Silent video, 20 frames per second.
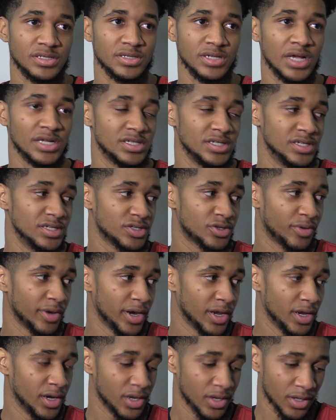not to
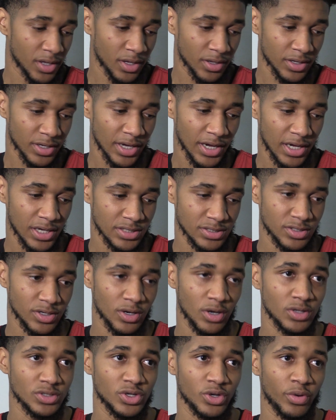discredit any of the other guys,
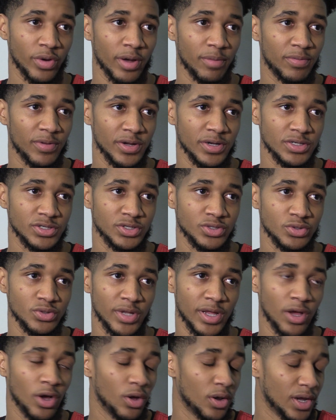they're also great players too.
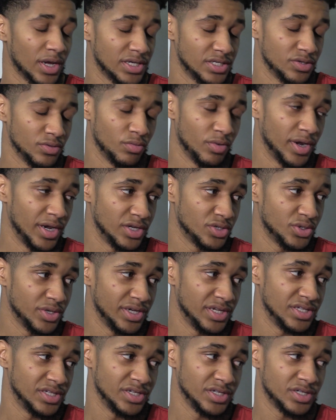They all like to run in
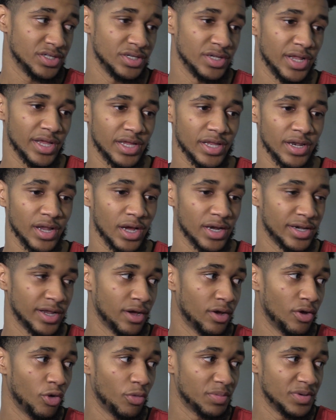transition. They can knock
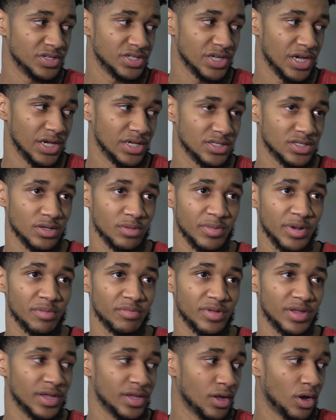down open shots. Some of
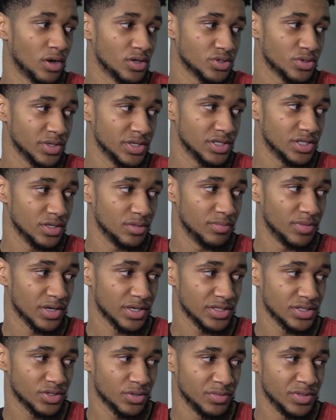them can also get to the
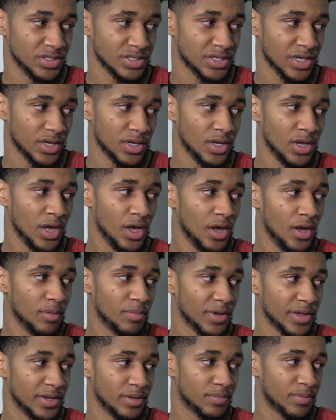bucket. So we just got to
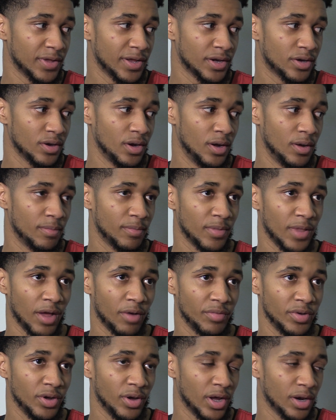play
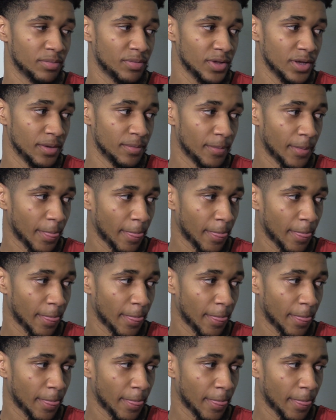how we know how to play.